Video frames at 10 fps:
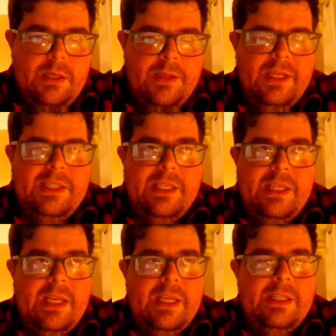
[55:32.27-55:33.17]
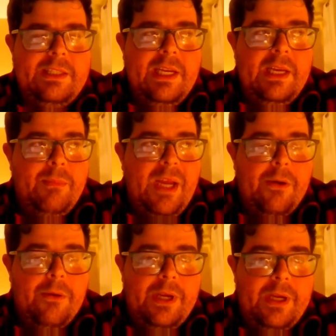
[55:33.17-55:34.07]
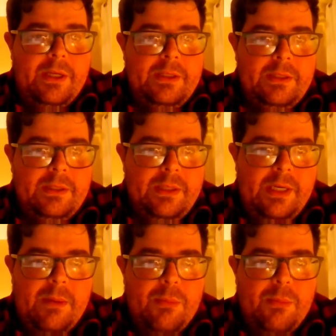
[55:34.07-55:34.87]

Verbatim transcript: I think it's a Yankee Stadium area, the